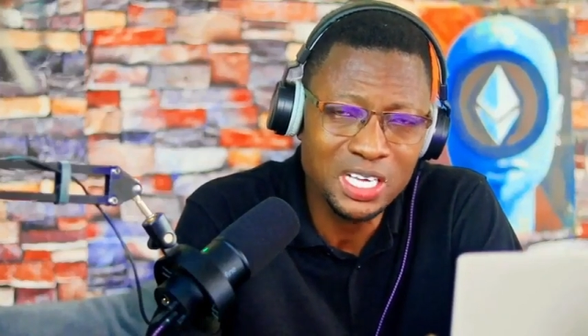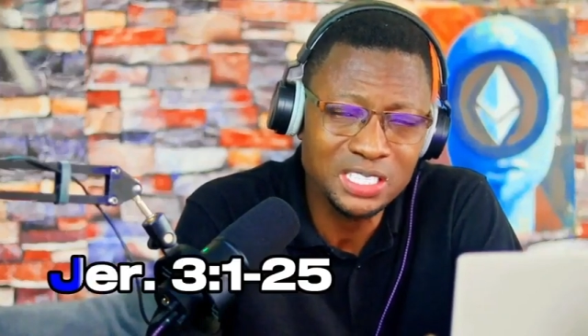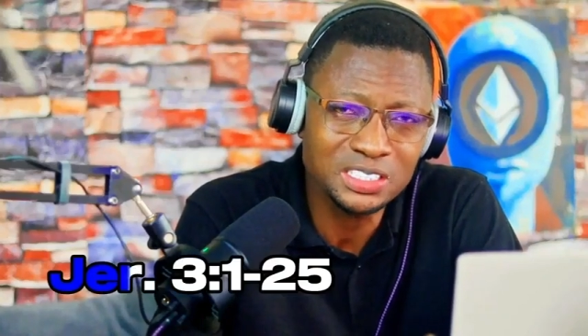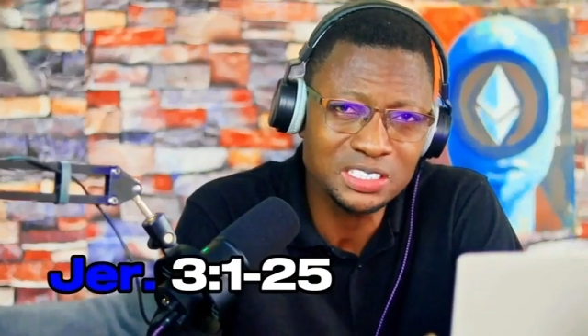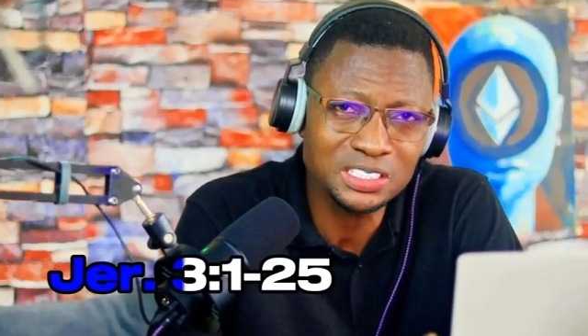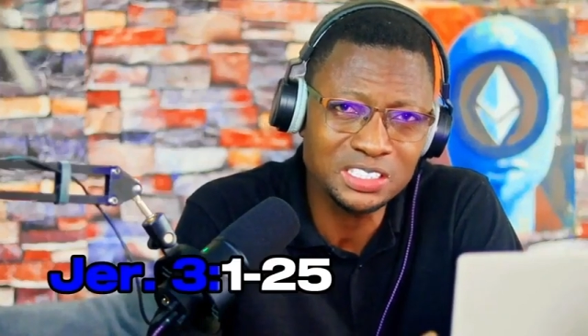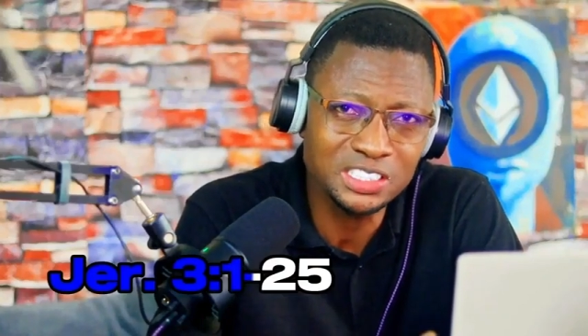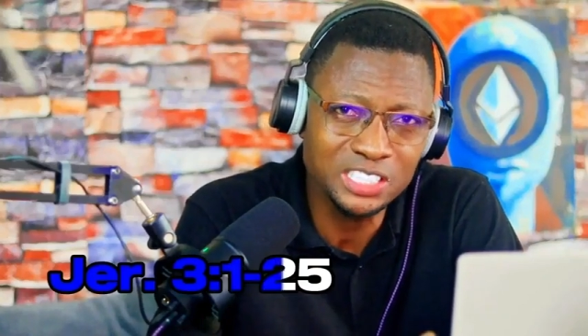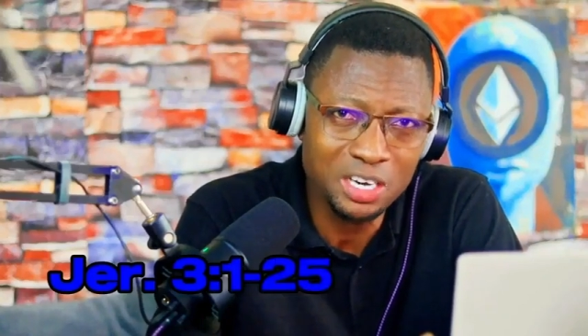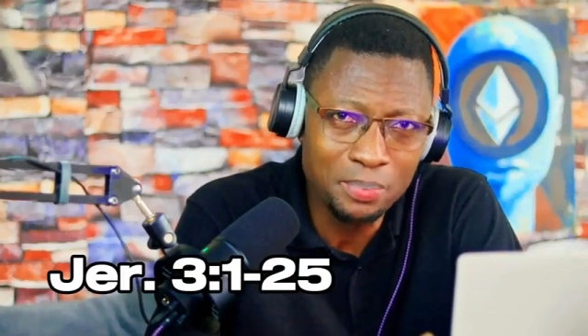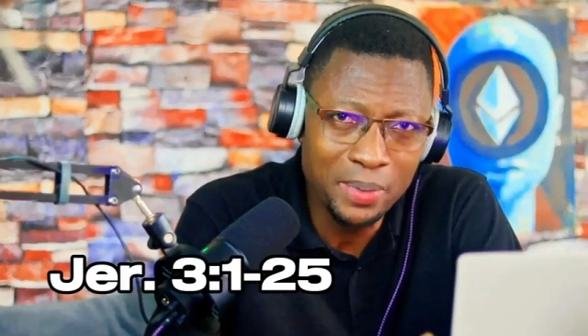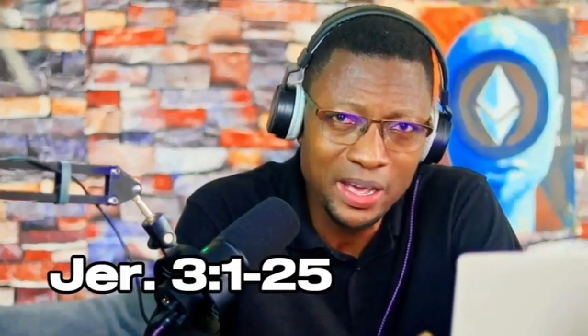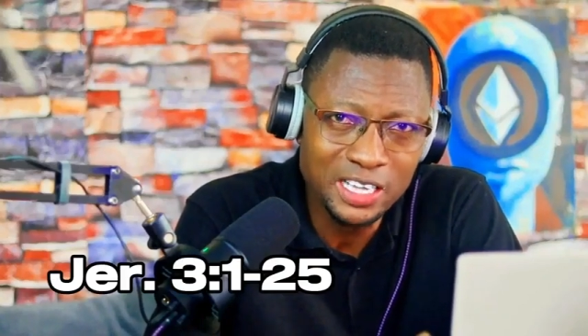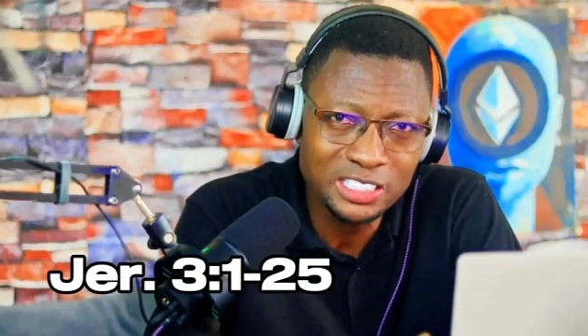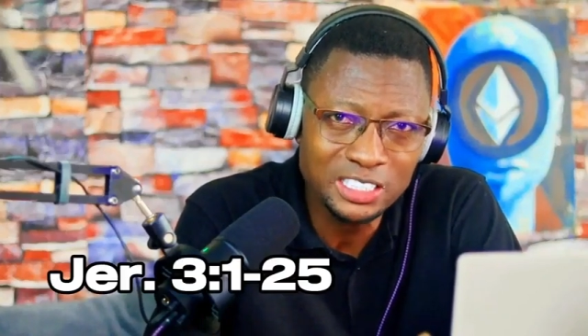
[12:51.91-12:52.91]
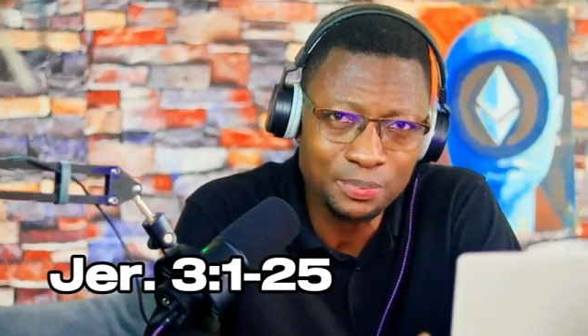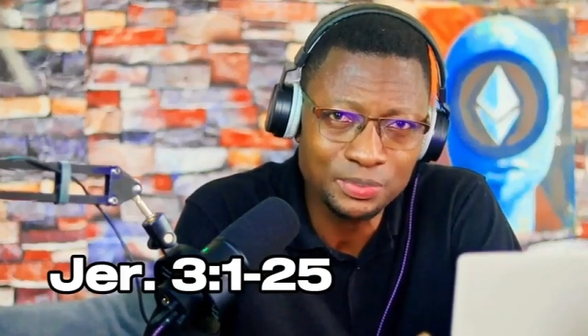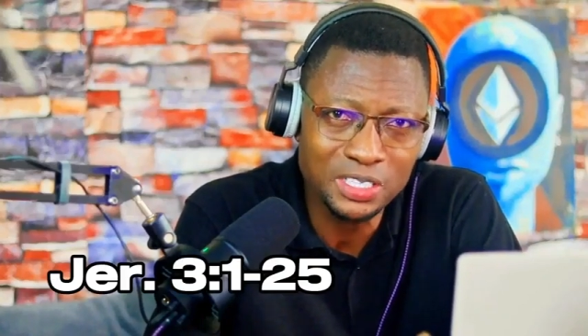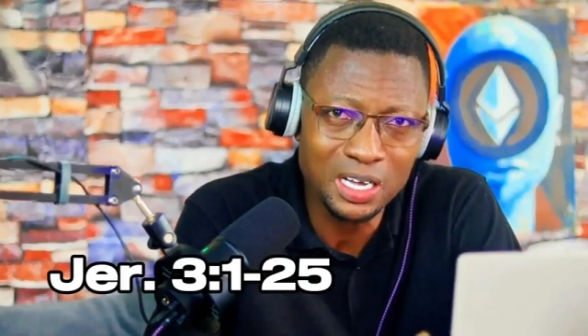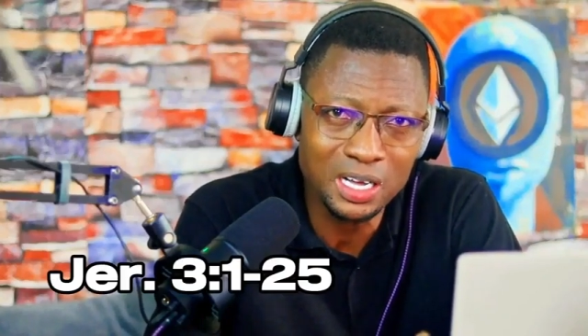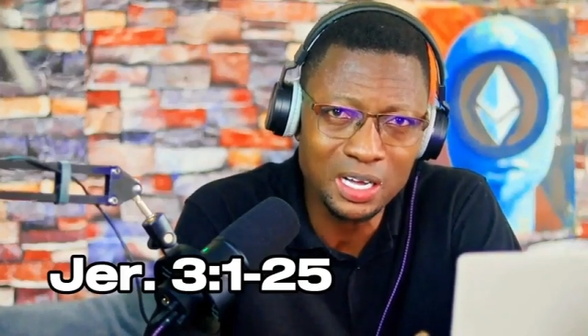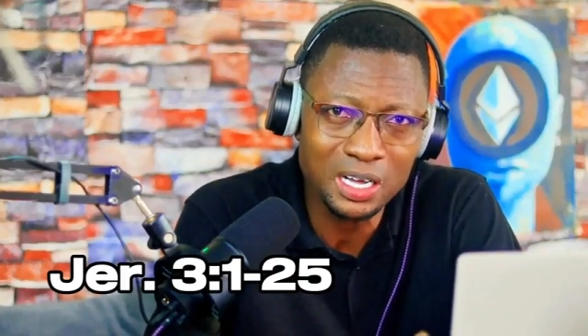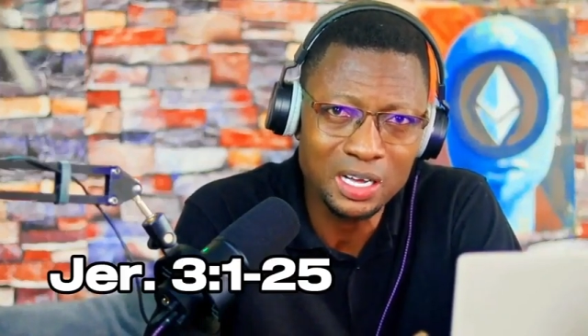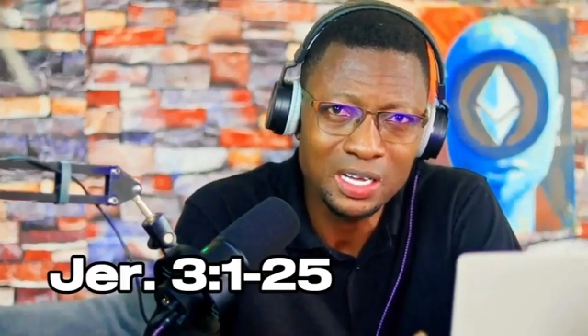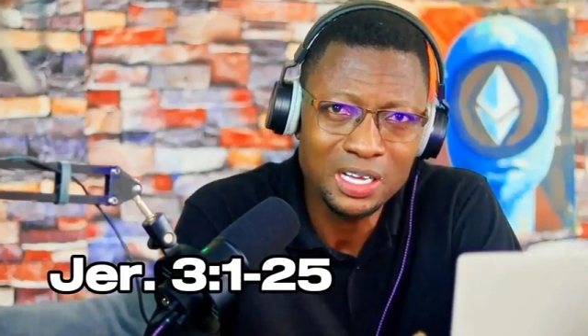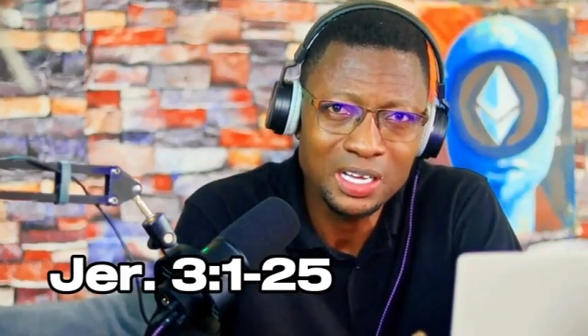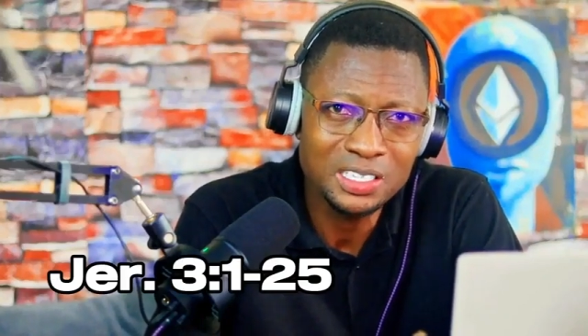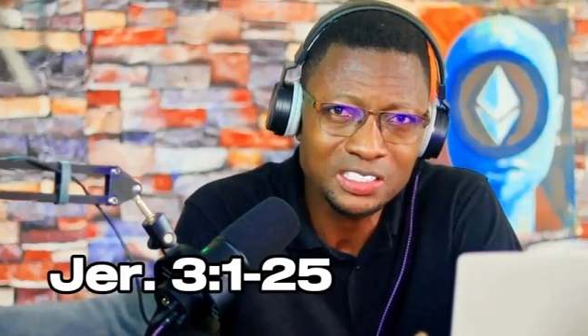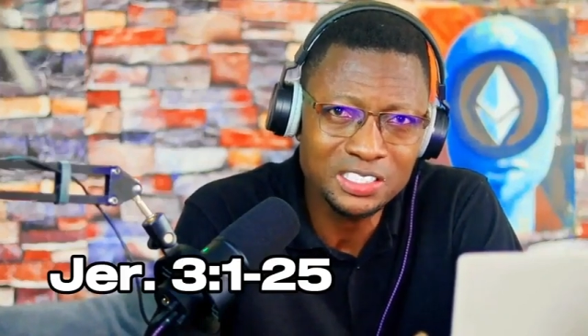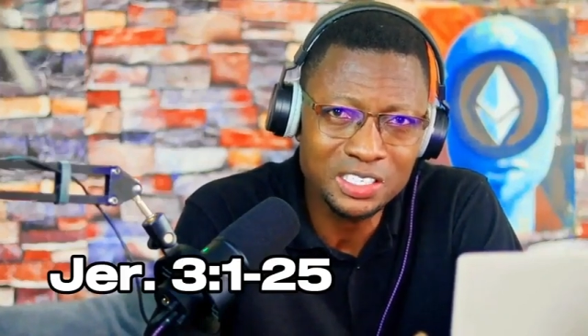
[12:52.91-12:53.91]
that in Jeremiah chapter
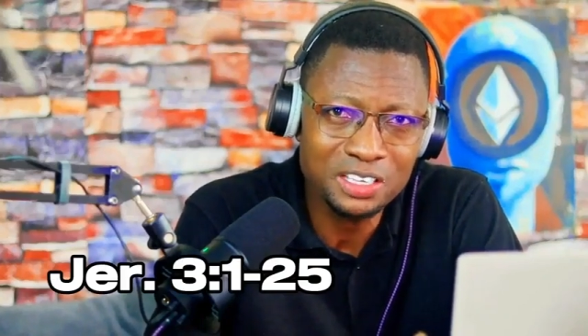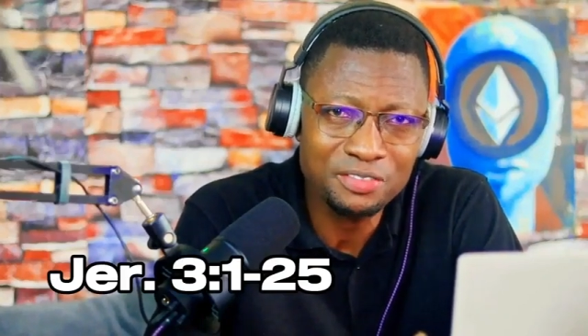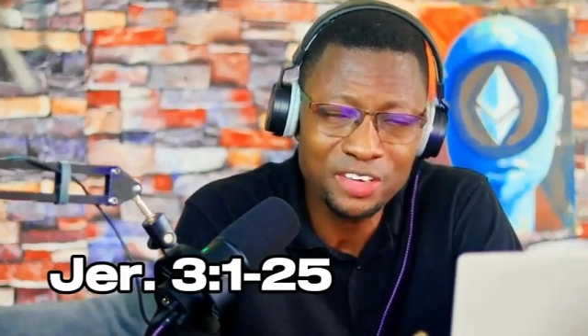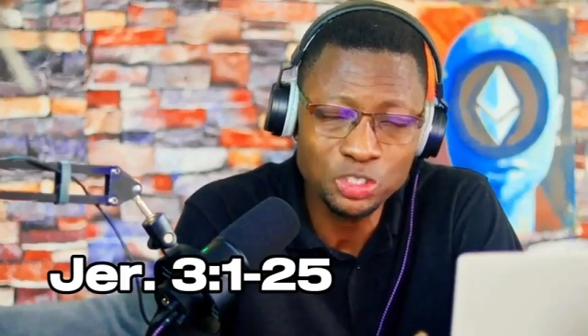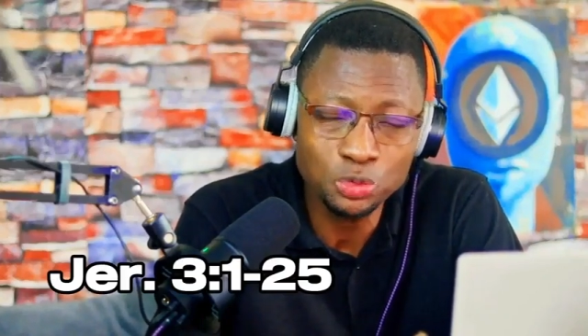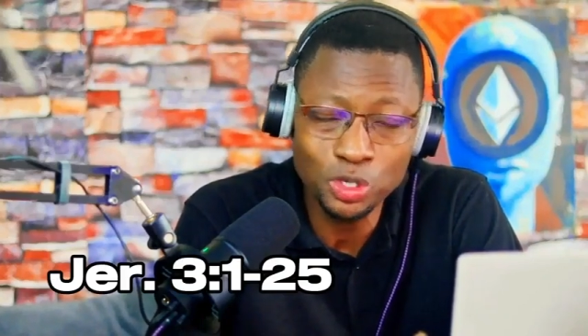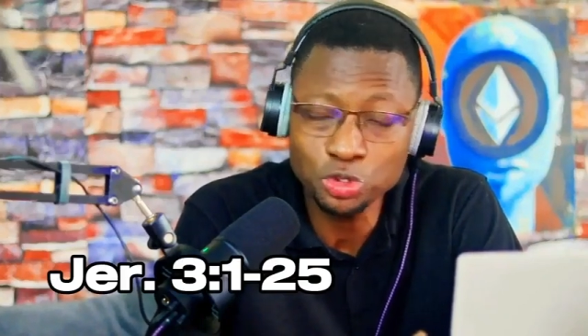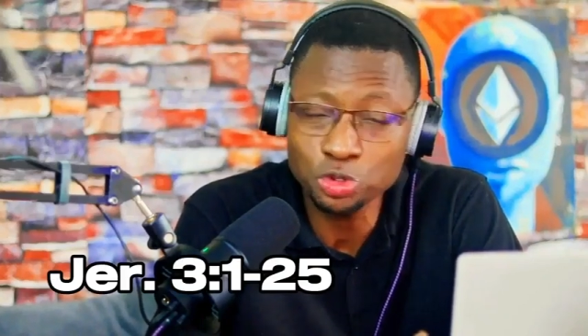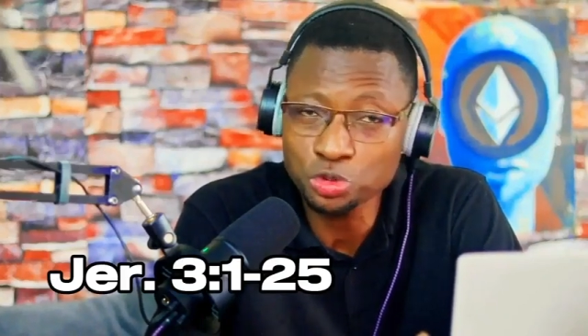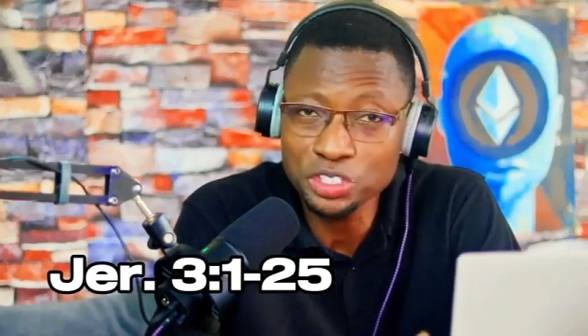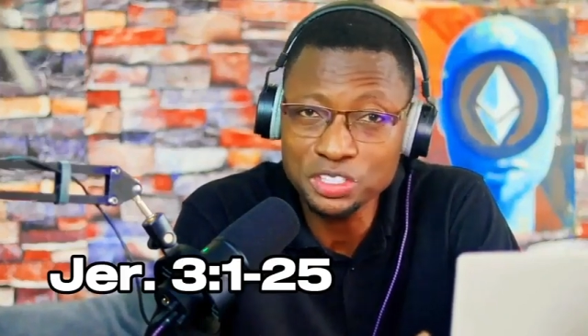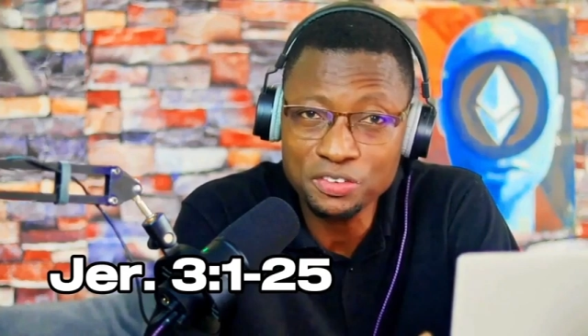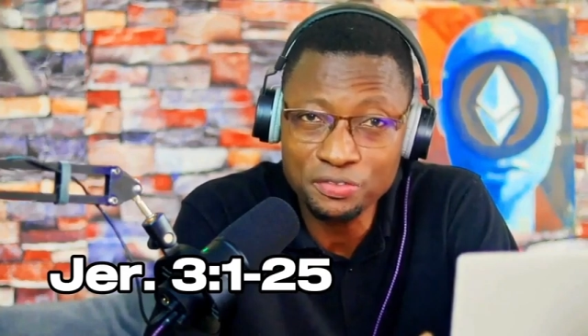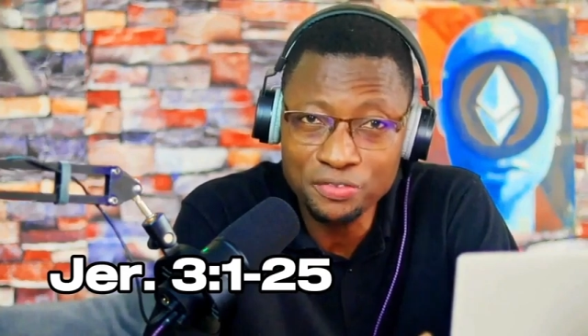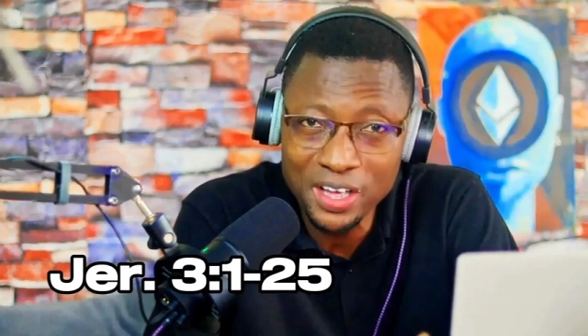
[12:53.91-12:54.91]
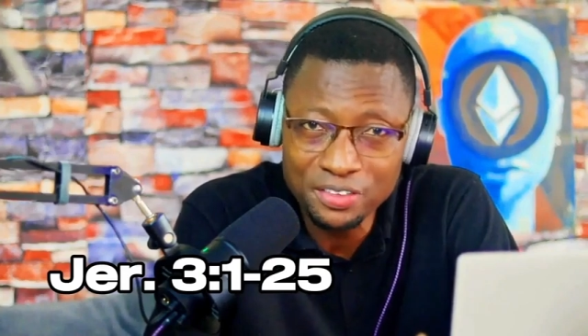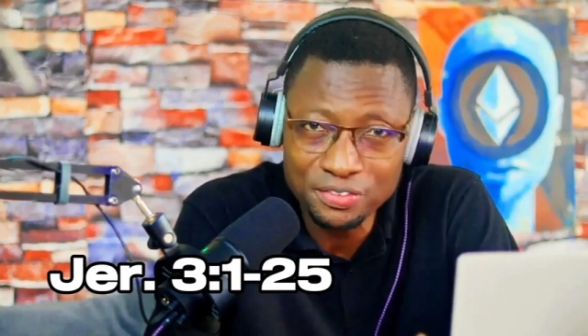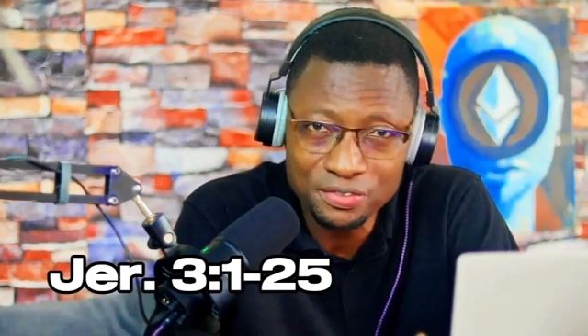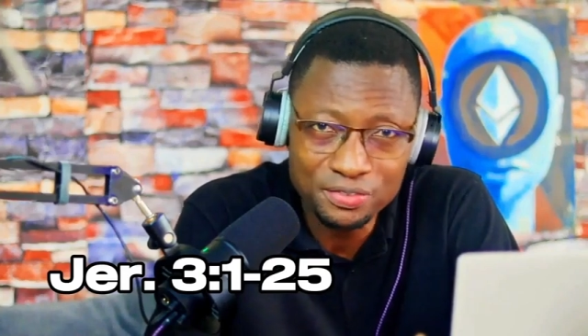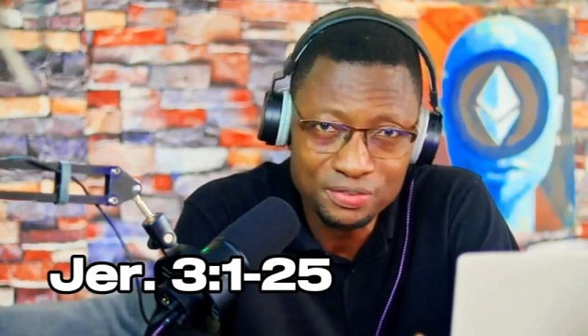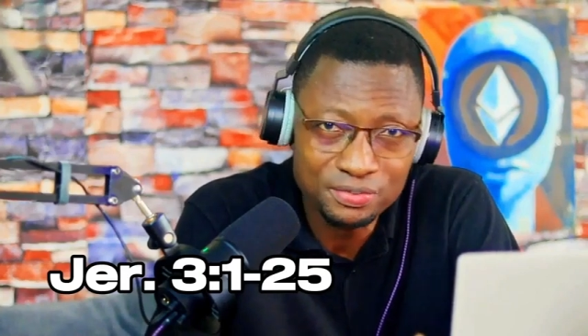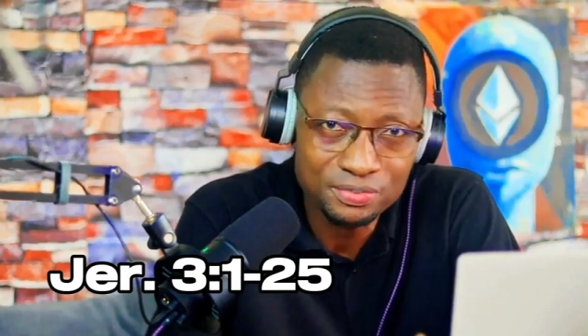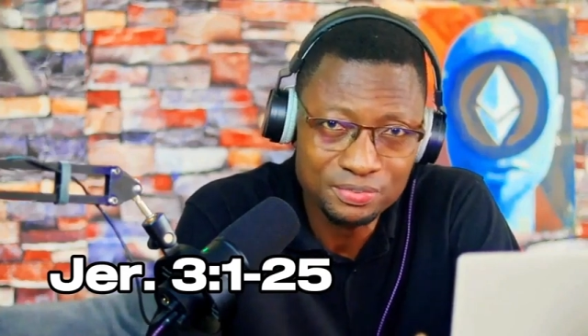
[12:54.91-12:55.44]
3, verse 1 to 25.